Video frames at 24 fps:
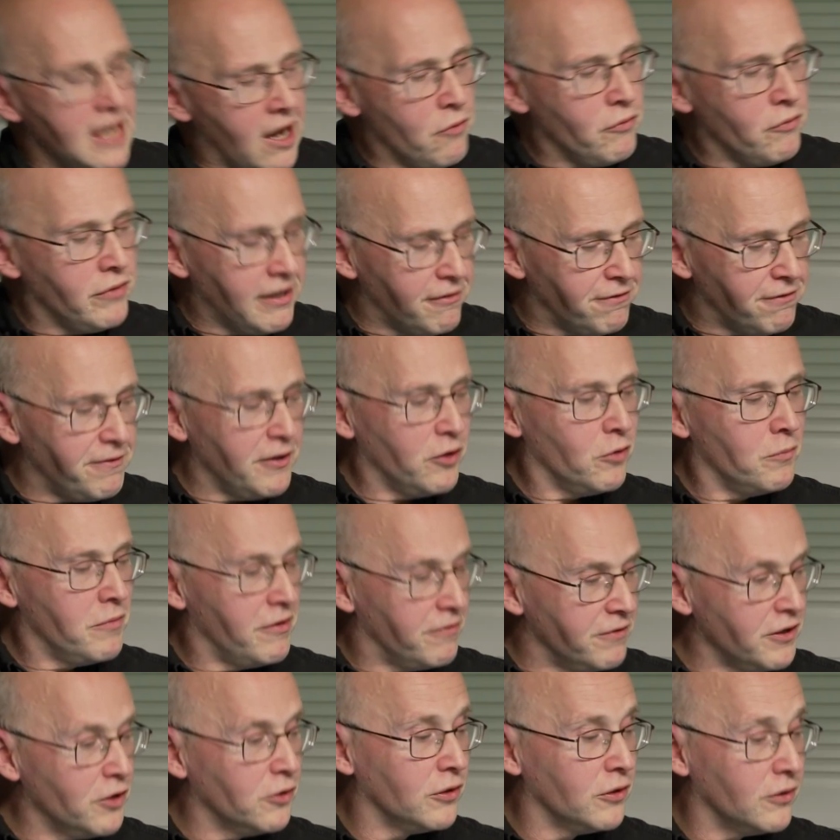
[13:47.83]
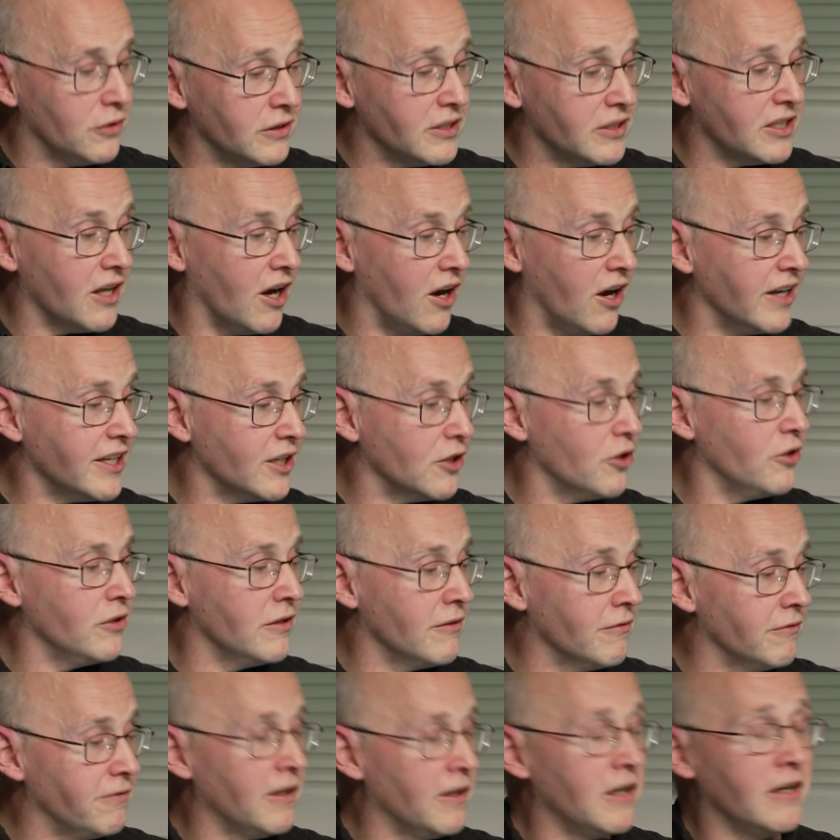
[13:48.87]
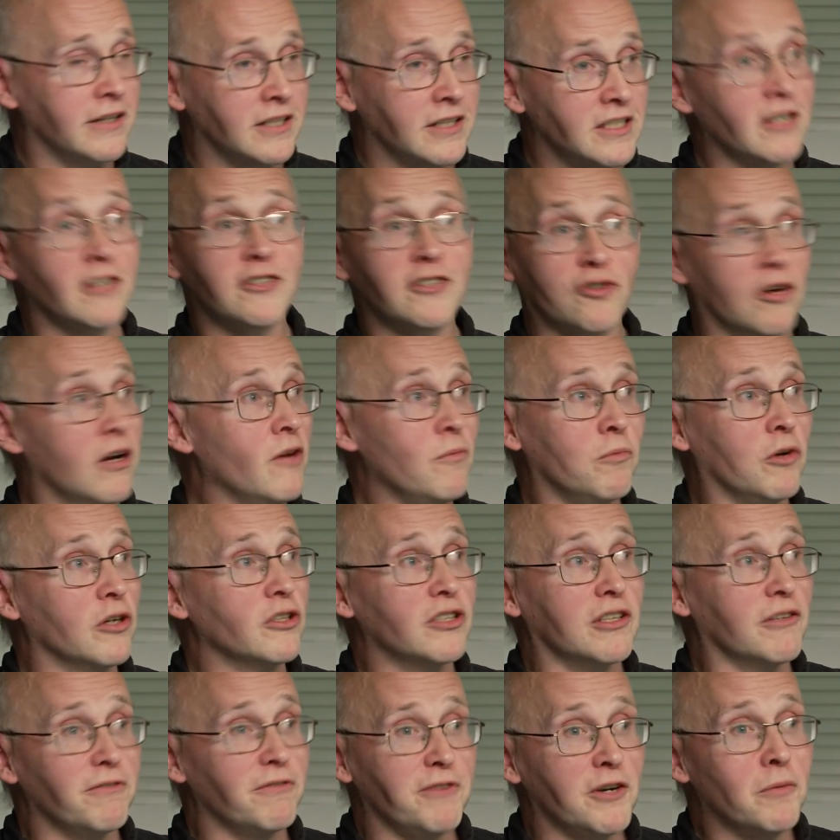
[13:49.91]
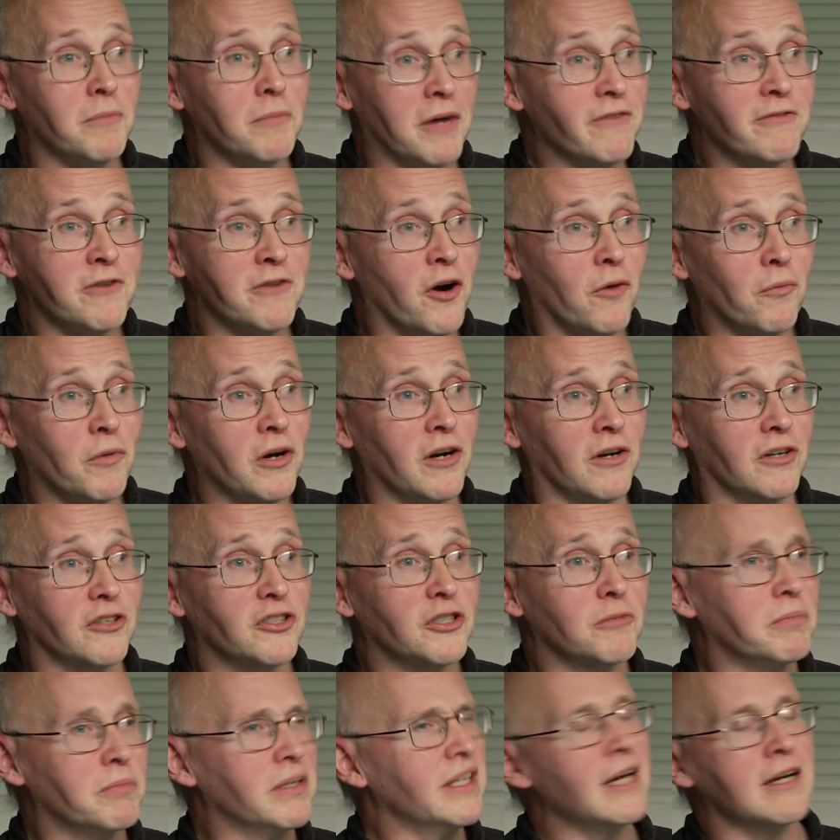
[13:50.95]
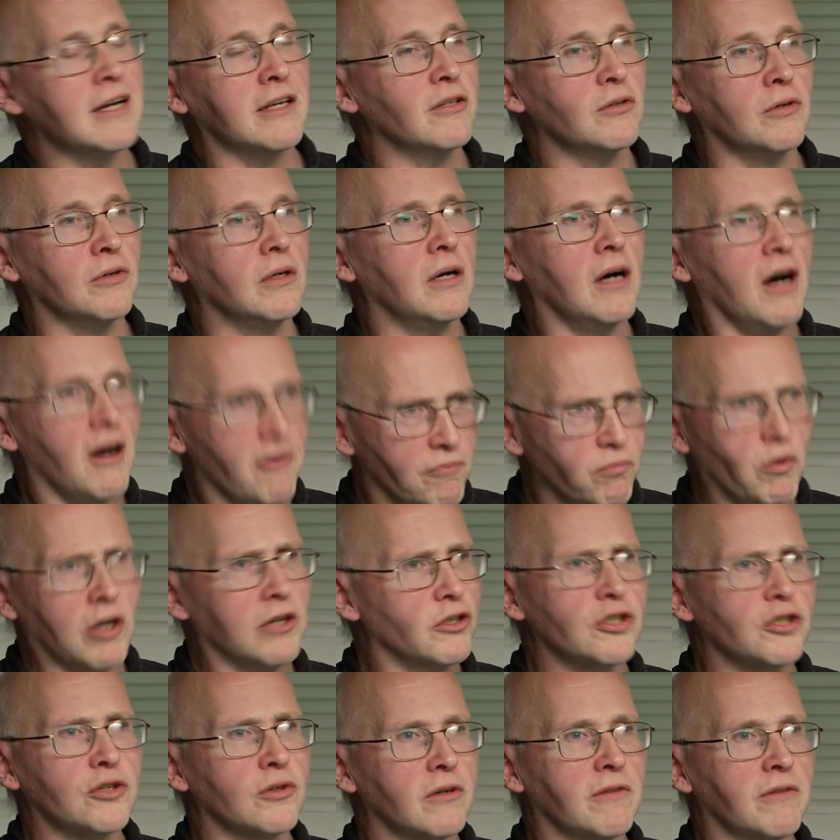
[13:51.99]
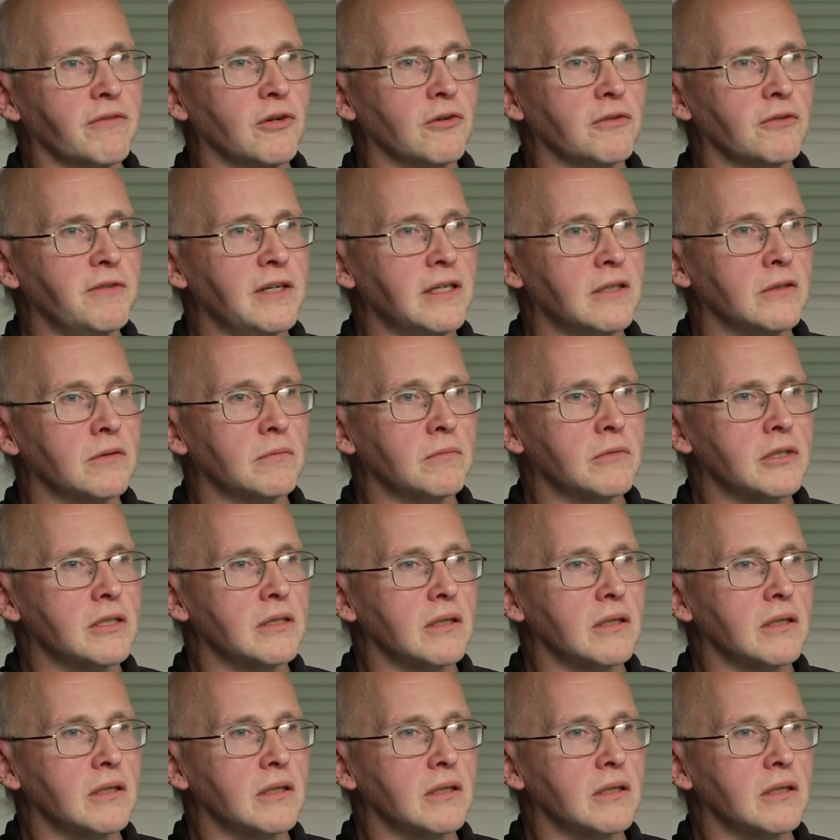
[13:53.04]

only film of yours that I couldn't find, because I try and watch the film I've not watched, but then I thought, I've watched all of your films.